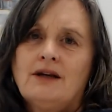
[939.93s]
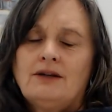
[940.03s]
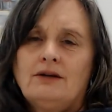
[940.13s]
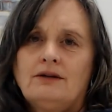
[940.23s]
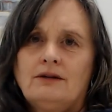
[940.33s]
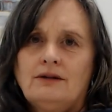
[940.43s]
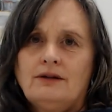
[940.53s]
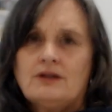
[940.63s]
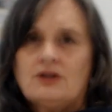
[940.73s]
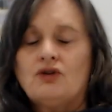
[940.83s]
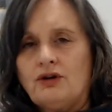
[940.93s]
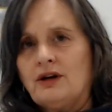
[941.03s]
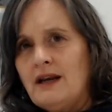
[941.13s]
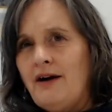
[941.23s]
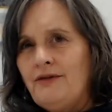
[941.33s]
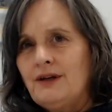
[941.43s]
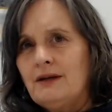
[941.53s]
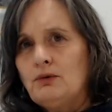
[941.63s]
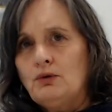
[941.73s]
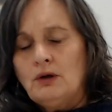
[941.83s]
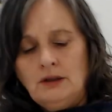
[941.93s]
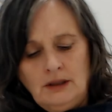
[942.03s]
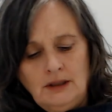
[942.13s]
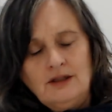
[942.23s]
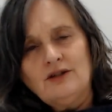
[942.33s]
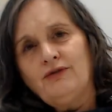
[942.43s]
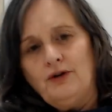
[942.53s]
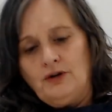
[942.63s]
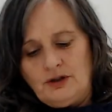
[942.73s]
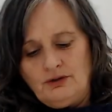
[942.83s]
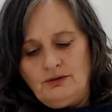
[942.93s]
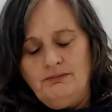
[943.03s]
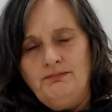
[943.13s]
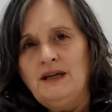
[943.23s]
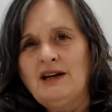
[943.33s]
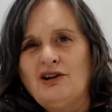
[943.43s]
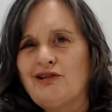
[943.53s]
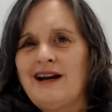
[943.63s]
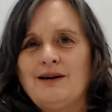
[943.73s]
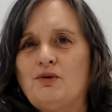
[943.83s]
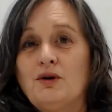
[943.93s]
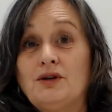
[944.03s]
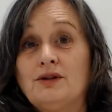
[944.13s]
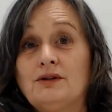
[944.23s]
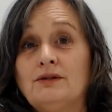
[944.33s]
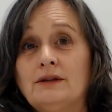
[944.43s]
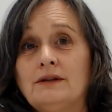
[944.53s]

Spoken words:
It's not enough anymore to focus on being great at what you do.